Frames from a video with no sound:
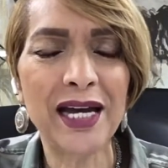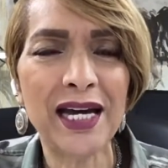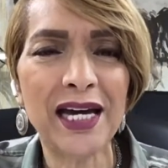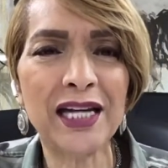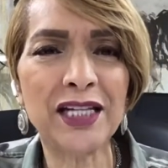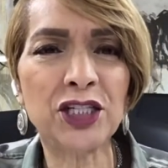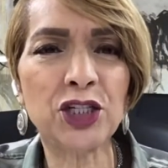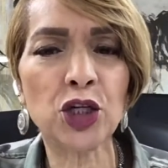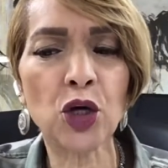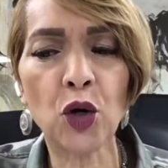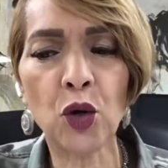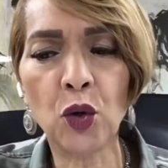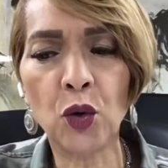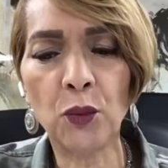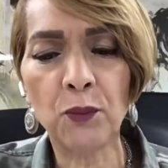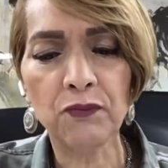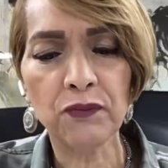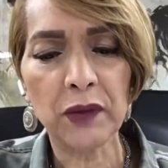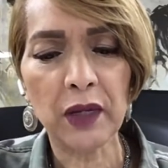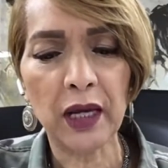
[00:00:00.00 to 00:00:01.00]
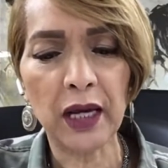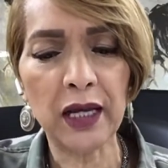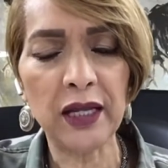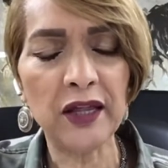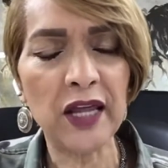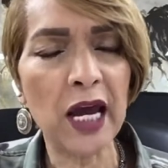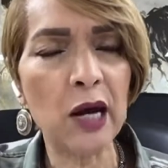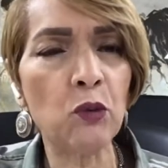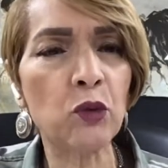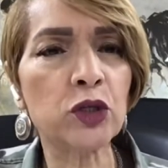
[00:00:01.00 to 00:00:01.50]
And so, and
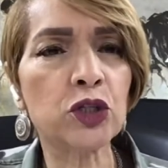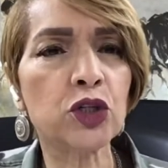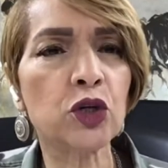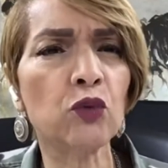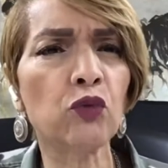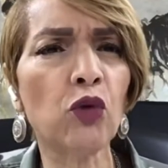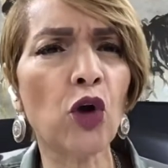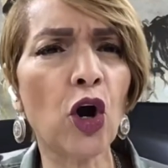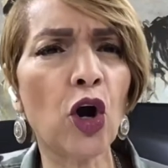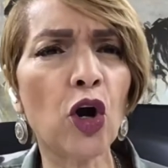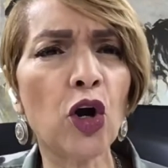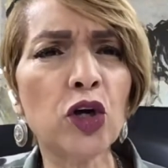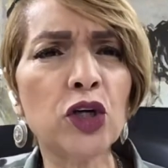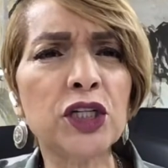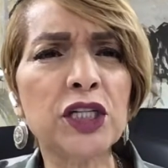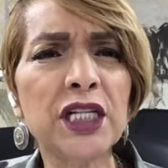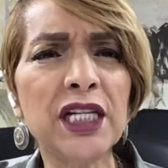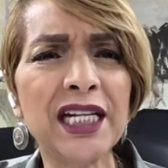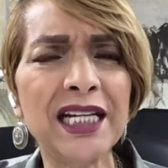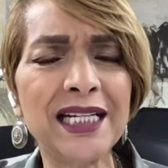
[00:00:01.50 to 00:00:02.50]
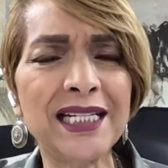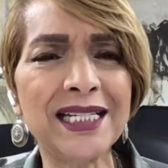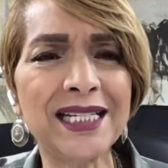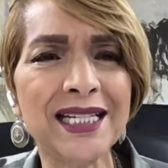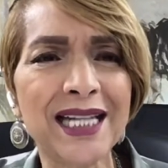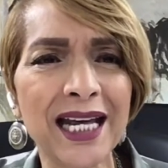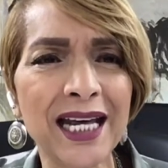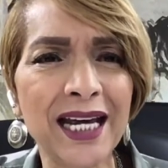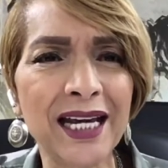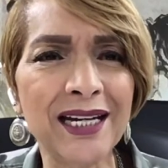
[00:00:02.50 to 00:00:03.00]
they were to rehearse these
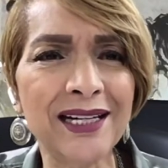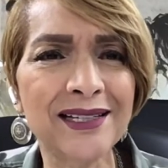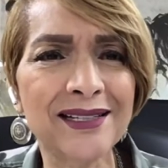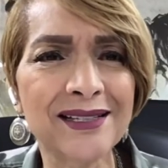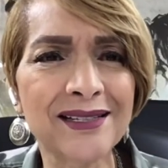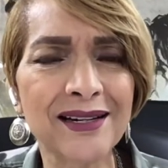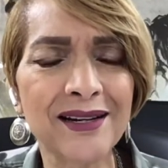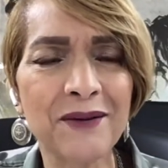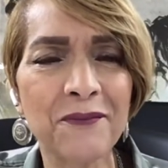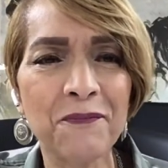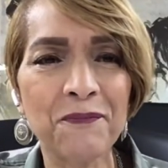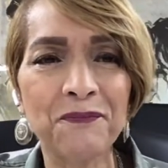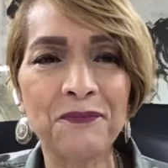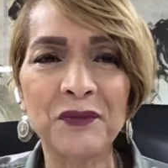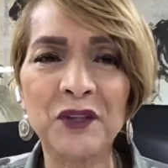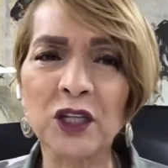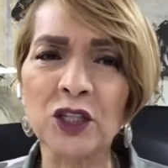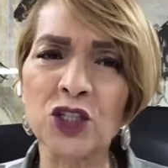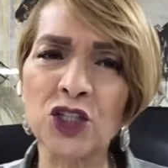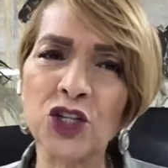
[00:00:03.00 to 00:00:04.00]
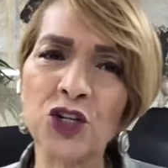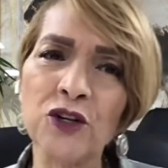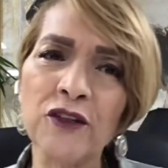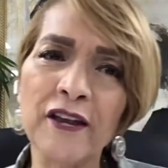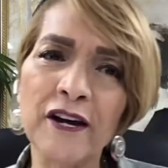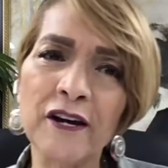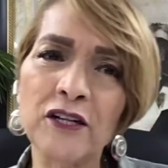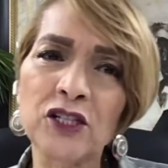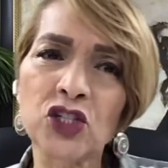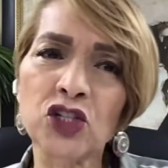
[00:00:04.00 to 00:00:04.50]
things to
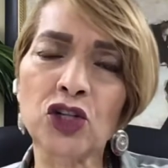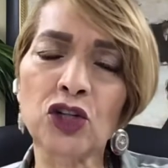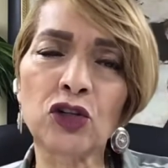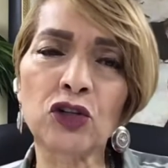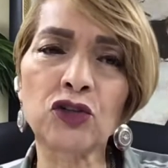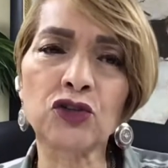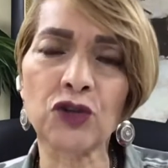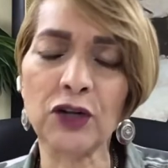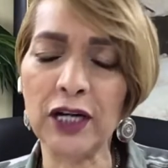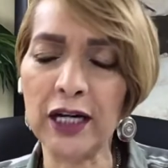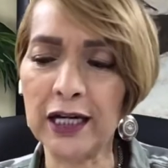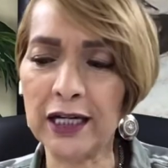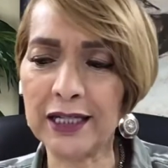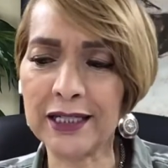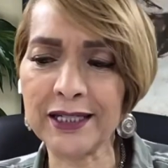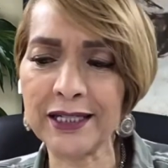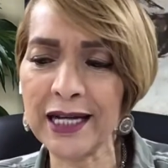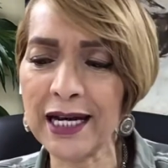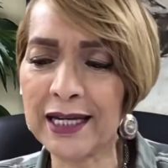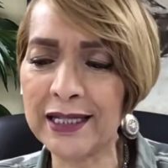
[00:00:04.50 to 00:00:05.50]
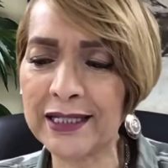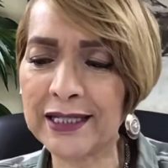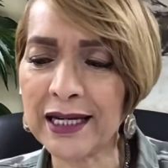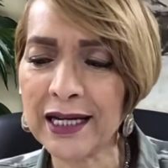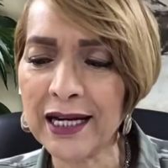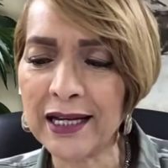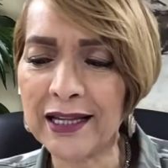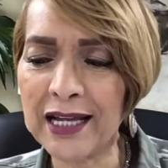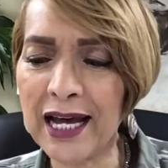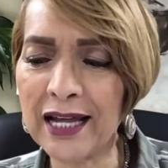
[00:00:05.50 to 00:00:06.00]
their children. And it says
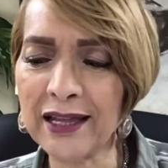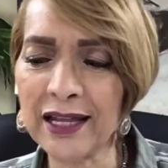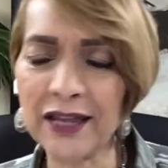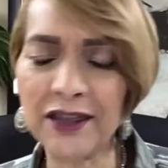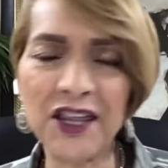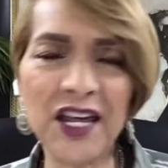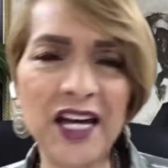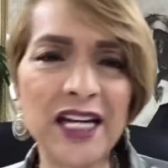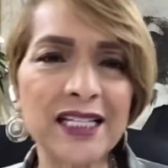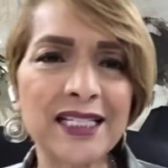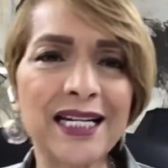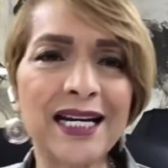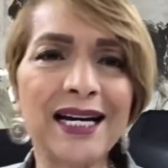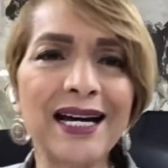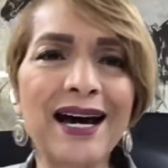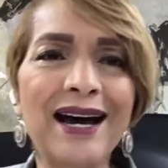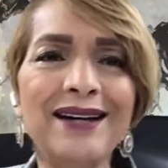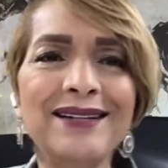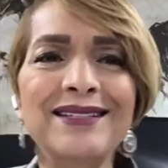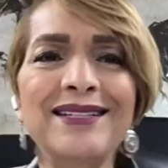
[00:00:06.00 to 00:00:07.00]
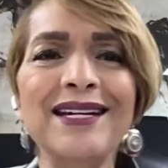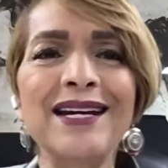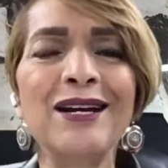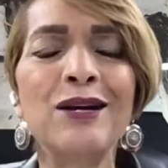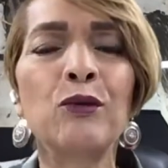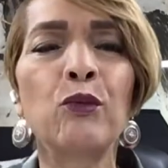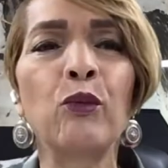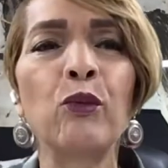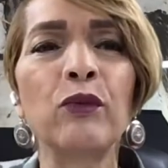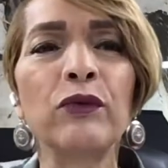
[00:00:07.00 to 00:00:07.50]
that the things that God
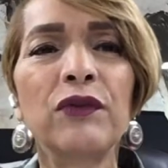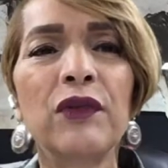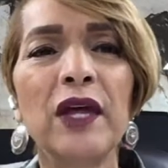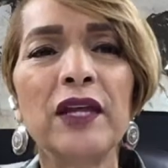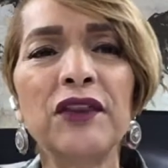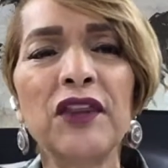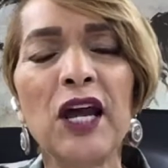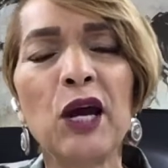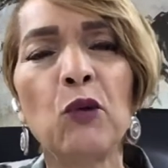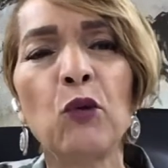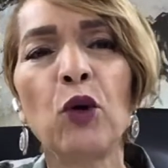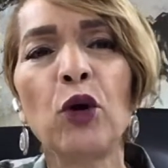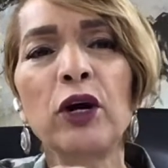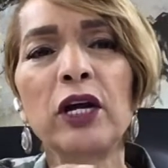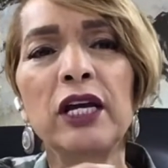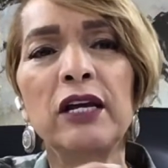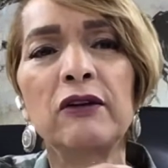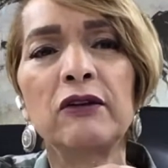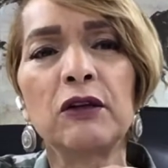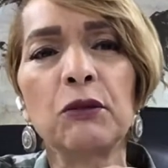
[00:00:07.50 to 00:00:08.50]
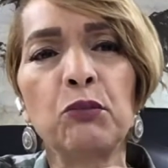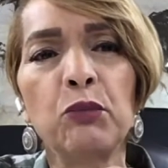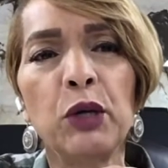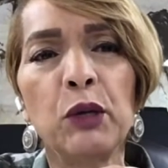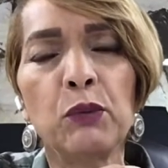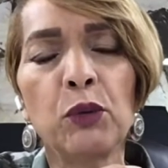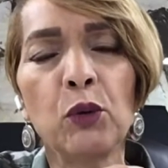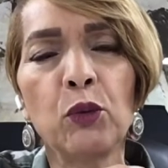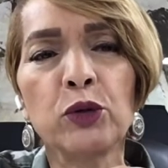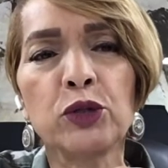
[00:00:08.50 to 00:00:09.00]
did, that they were, the
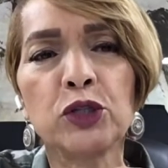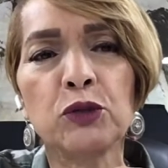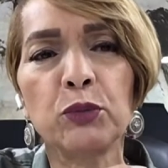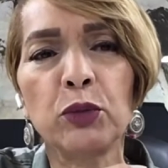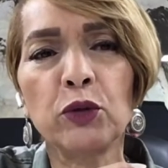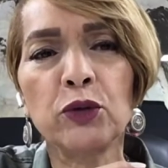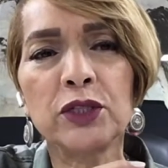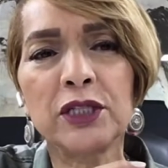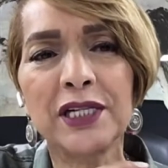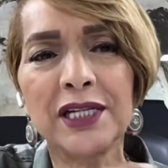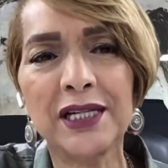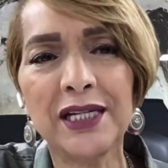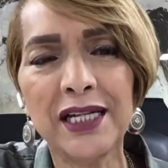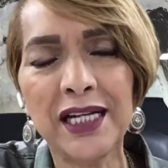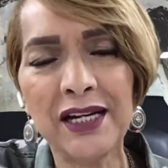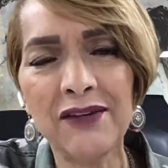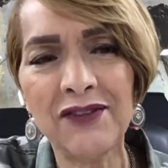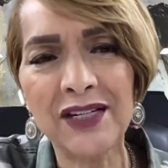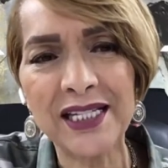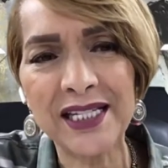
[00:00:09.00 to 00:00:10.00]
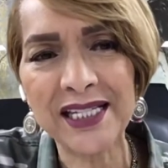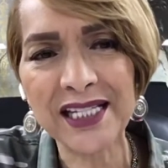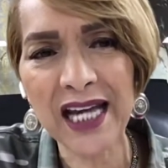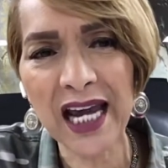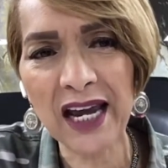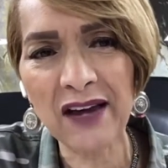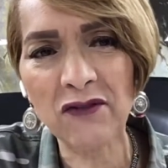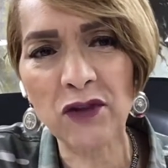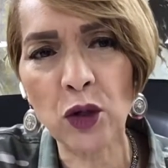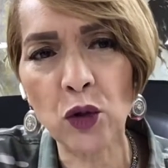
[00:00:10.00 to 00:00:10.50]
people were supposed to even
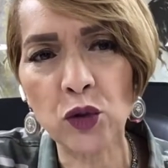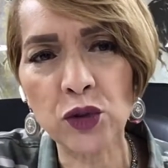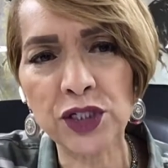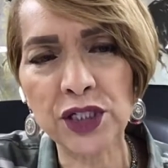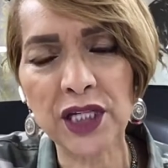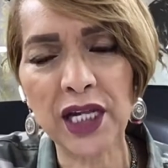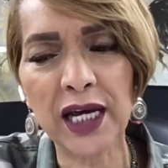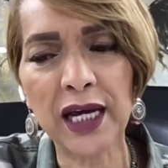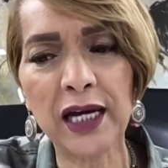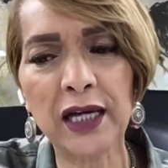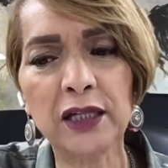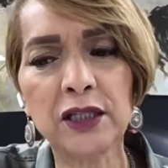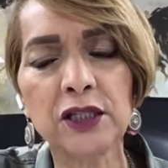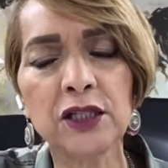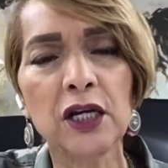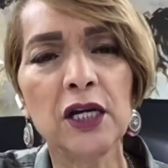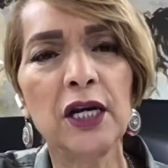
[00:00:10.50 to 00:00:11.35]
say those things